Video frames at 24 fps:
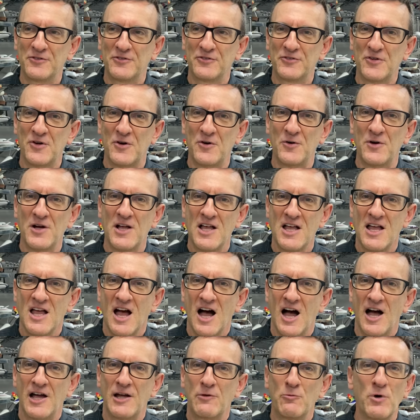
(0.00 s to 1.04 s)
So
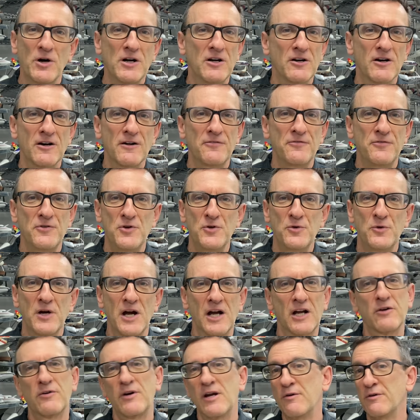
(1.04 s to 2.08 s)
I wonder if you
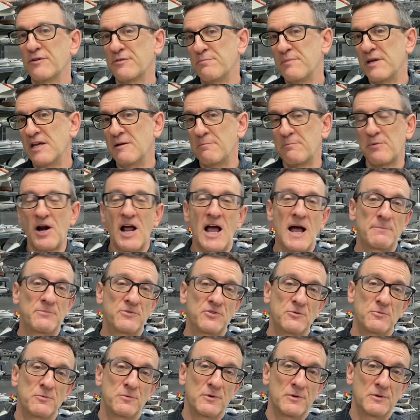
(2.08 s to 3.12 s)
agree with me. Perhaps
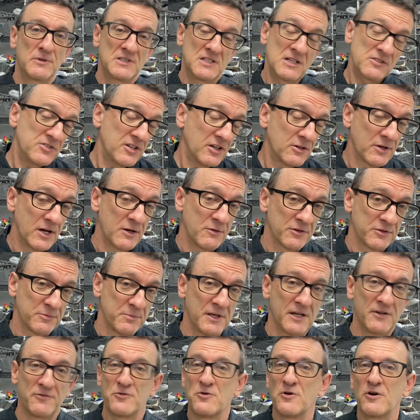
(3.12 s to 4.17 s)
you disagree with
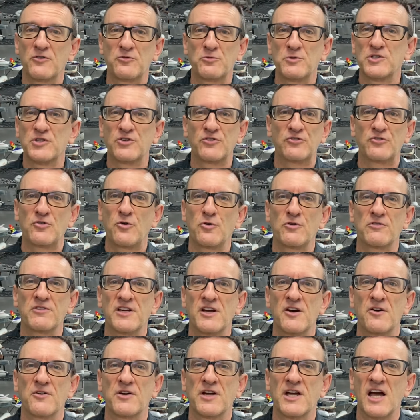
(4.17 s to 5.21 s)
me, of course, which is totally
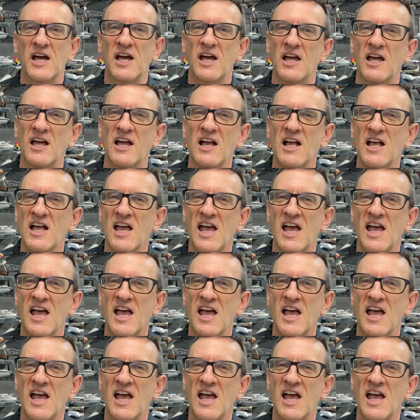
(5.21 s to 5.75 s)
okay.